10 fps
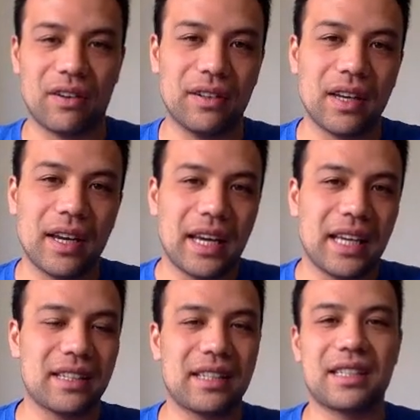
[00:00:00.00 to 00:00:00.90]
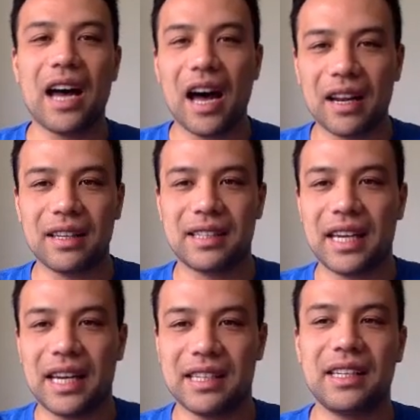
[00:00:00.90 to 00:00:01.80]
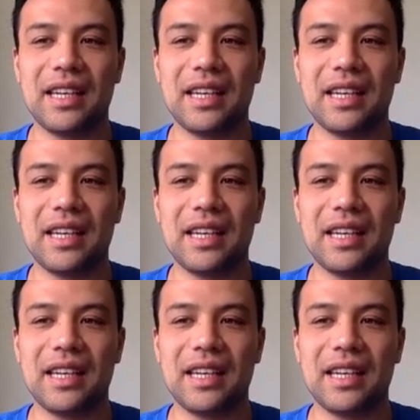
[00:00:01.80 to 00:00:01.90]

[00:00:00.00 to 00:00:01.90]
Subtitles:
And it's the start of the season.